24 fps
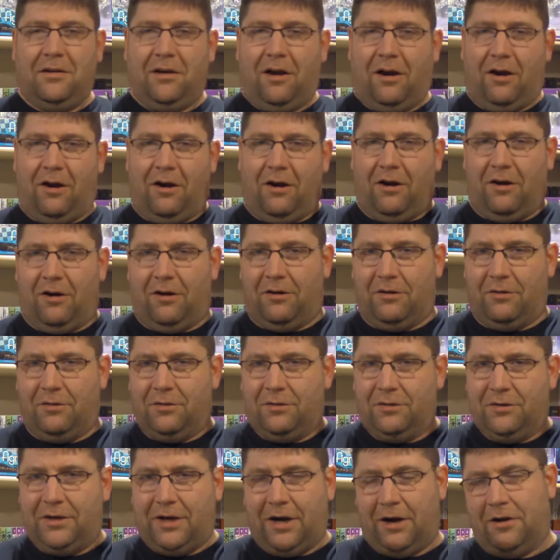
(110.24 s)
Our
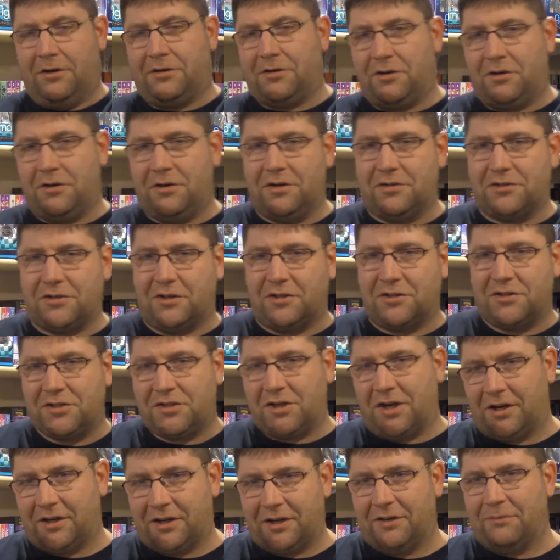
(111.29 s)
characters are
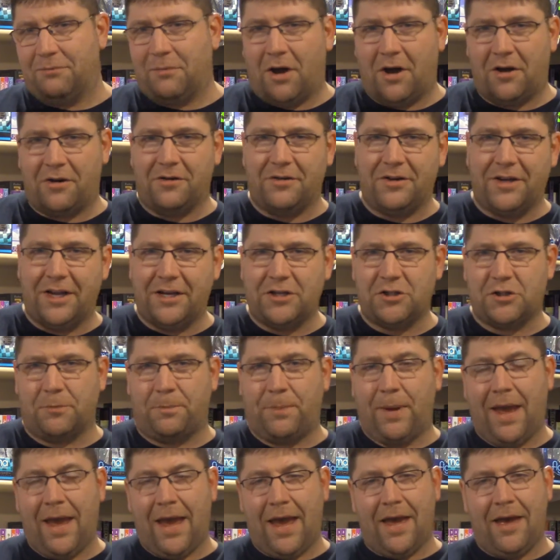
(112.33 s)
stuck in modern day
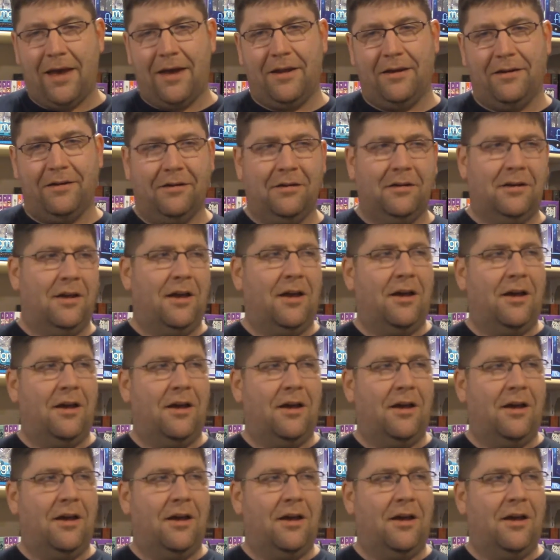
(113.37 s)
Japan,